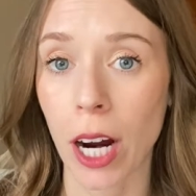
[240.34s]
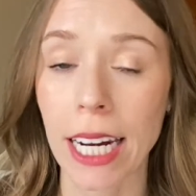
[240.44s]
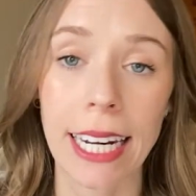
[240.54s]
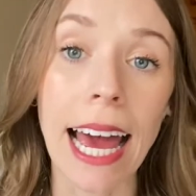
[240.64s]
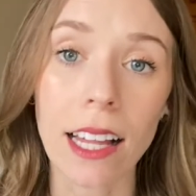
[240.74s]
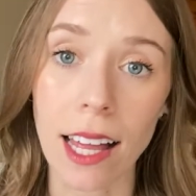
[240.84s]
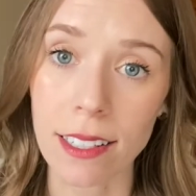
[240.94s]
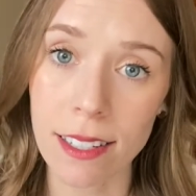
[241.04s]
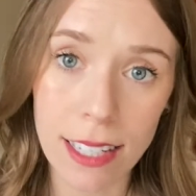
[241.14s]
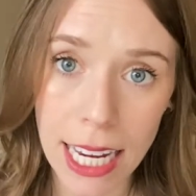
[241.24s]
an
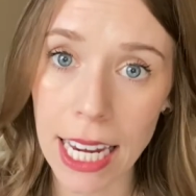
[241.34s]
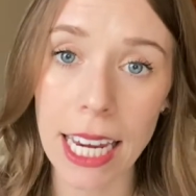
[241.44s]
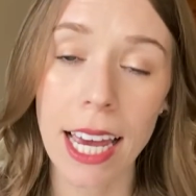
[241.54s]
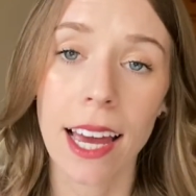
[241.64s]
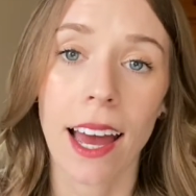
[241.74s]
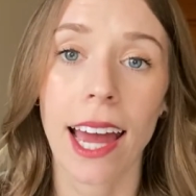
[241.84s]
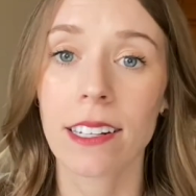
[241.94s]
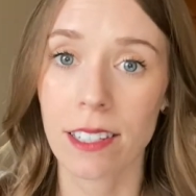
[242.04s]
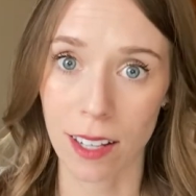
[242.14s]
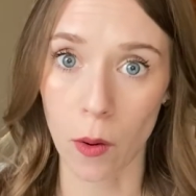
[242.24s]
LLC,
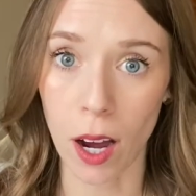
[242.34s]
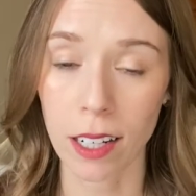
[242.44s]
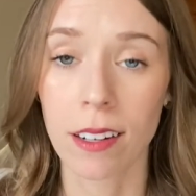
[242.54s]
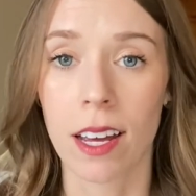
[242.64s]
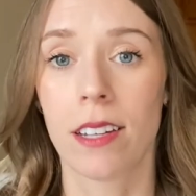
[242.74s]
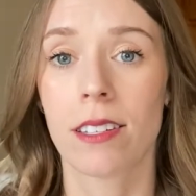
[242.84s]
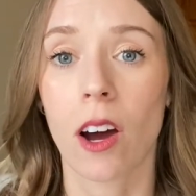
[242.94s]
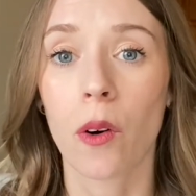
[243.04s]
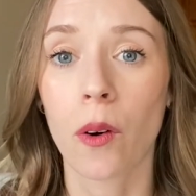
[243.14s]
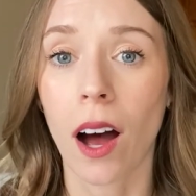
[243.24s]
and so on.
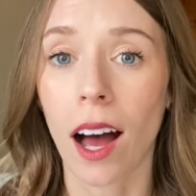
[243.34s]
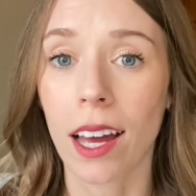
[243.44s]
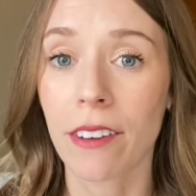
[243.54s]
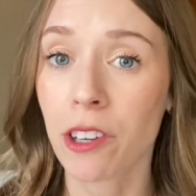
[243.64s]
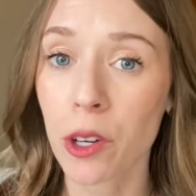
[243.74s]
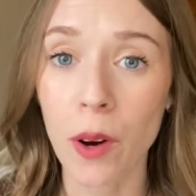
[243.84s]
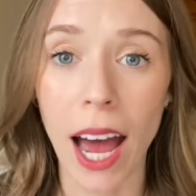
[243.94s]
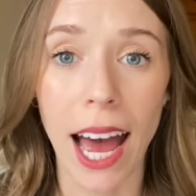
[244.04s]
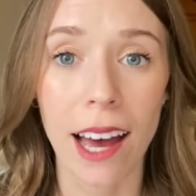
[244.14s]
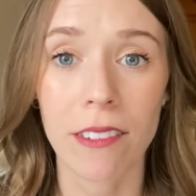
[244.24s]
So if you
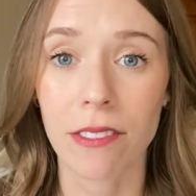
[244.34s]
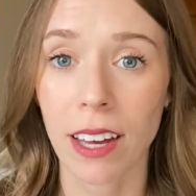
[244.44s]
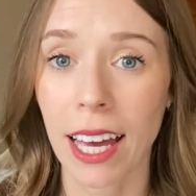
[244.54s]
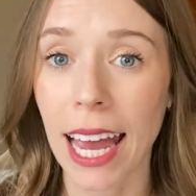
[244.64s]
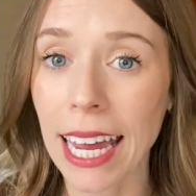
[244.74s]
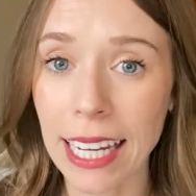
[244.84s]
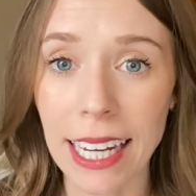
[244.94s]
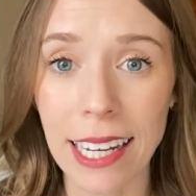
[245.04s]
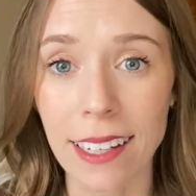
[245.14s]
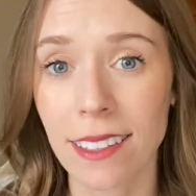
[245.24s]
have
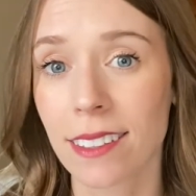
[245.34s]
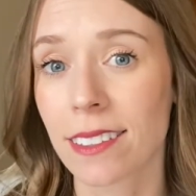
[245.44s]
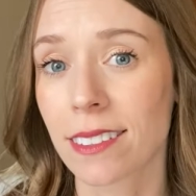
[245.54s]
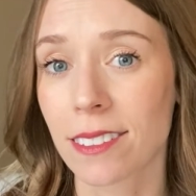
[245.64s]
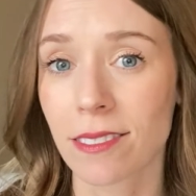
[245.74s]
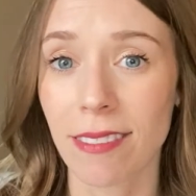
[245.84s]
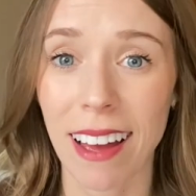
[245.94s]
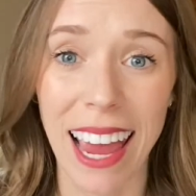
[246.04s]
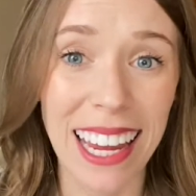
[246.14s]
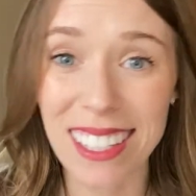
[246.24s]
any
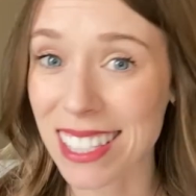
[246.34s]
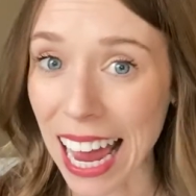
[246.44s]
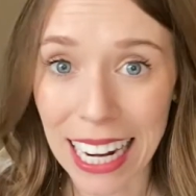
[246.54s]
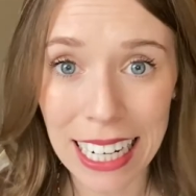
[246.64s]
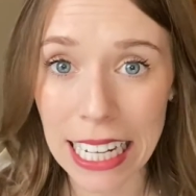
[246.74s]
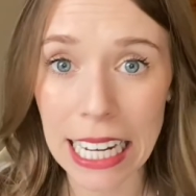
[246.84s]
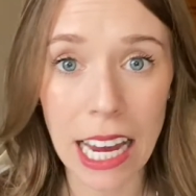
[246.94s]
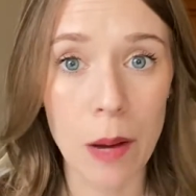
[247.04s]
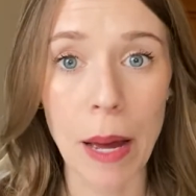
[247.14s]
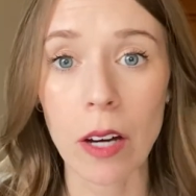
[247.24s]
anxiety
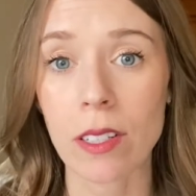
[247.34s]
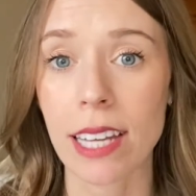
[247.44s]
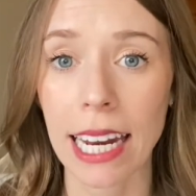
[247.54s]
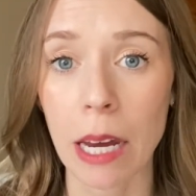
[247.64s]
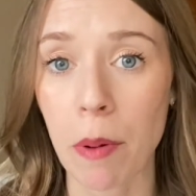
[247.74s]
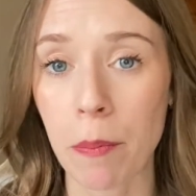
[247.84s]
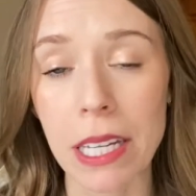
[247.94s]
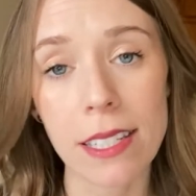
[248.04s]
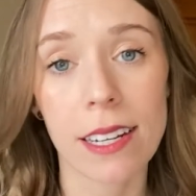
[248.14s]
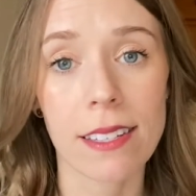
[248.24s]
about setting up a
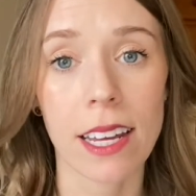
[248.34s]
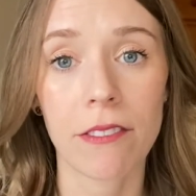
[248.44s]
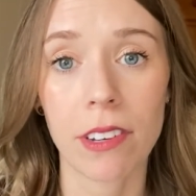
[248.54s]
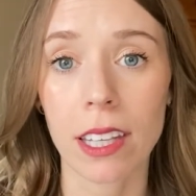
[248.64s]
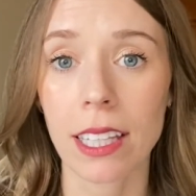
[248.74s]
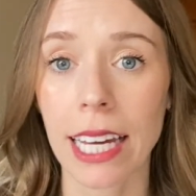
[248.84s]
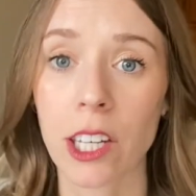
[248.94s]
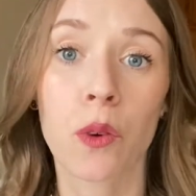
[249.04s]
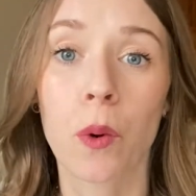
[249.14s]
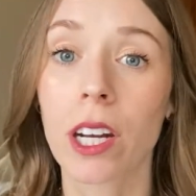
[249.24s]
business and feeling like
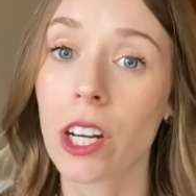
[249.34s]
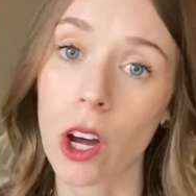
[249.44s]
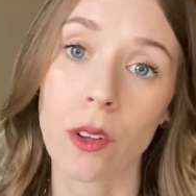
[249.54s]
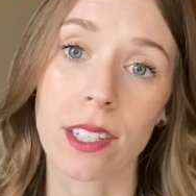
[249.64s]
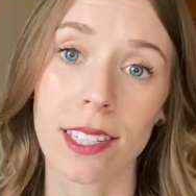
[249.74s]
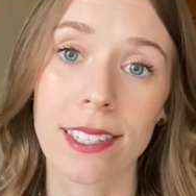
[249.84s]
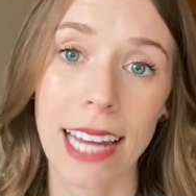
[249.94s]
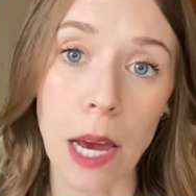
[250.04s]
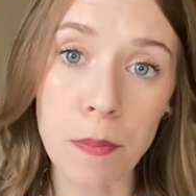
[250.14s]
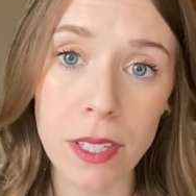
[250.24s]
you wouldn't know the
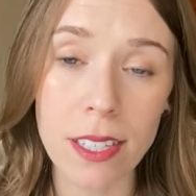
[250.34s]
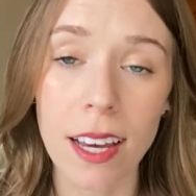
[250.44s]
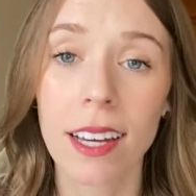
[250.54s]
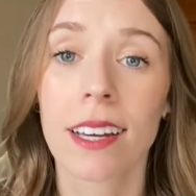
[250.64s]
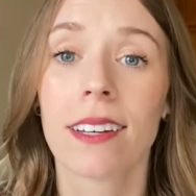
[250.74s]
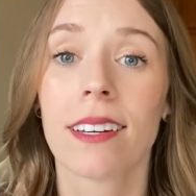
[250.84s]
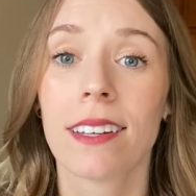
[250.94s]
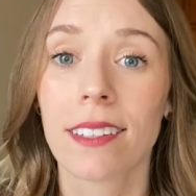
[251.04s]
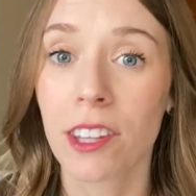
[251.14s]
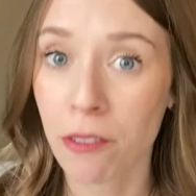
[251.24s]
steps,
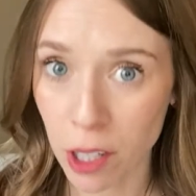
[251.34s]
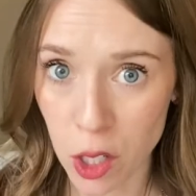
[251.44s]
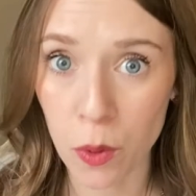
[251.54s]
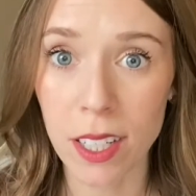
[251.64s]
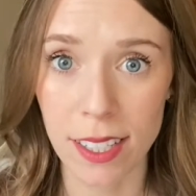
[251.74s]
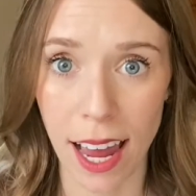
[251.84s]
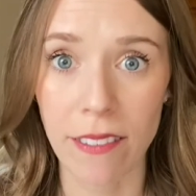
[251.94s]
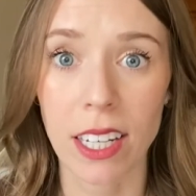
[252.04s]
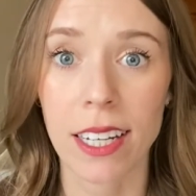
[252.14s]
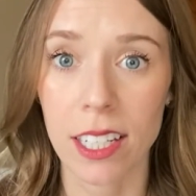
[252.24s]
the Virtual
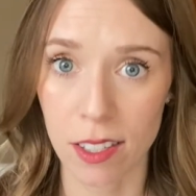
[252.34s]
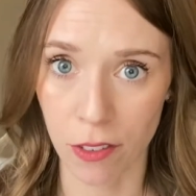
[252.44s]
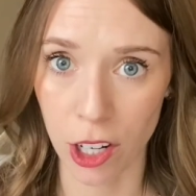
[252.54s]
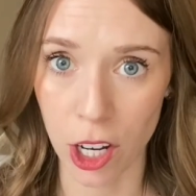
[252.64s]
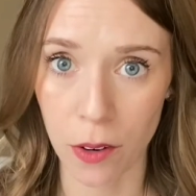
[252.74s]
Savvy is for you.